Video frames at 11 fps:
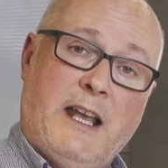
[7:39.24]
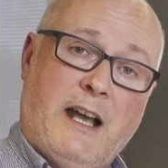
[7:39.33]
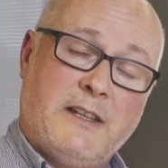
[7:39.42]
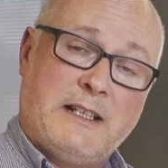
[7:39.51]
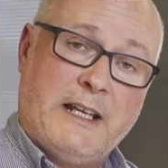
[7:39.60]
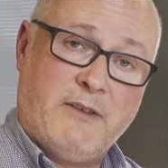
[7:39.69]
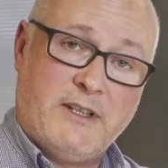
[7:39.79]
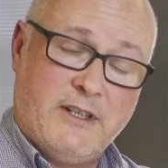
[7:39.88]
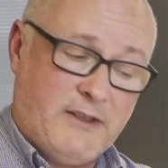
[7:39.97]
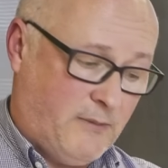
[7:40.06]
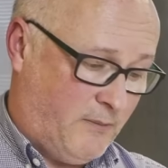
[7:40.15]
Other
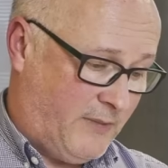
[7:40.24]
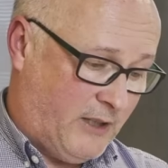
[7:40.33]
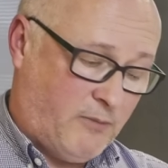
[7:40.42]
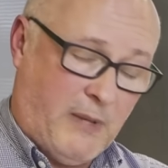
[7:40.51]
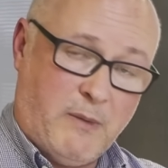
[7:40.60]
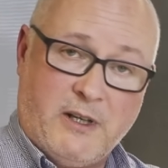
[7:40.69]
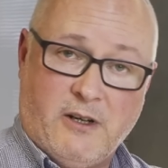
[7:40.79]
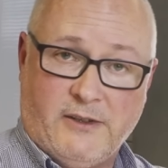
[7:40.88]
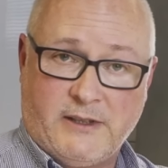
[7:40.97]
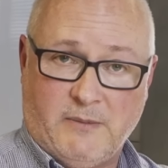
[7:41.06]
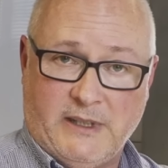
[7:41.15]
languages, this may be
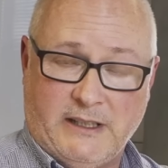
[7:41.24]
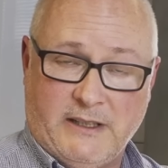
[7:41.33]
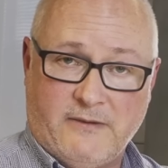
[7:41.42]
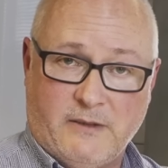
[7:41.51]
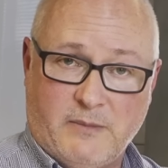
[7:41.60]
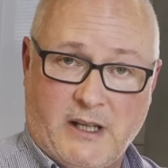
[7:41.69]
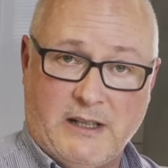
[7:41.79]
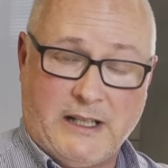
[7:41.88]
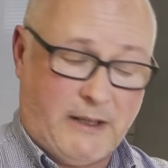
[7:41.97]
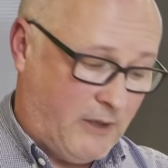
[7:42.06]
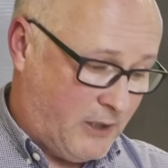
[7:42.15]
called something different, but other
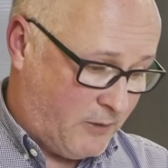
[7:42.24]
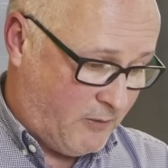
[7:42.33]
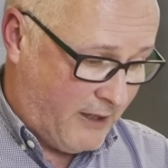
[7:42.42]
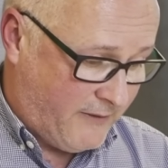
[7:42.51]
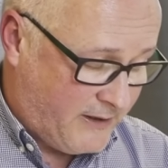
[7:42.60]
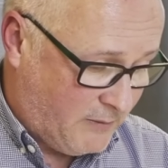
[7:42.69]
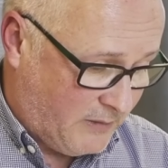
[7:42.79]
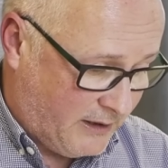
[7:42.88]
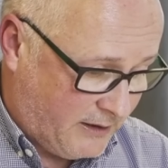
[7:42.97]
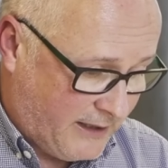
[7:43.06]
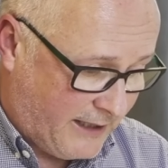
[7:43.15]
languages will have a
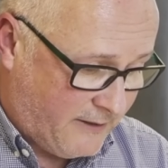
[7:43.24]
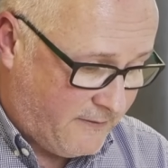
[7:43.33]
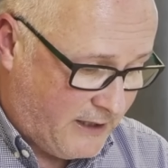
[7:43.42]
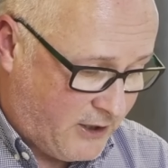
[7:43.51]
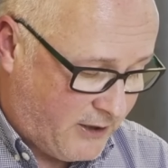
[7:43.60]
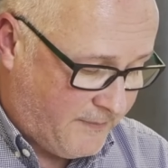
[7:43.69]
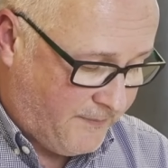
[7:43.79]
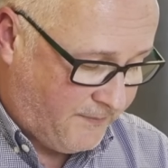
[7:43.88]
similar kind of feature.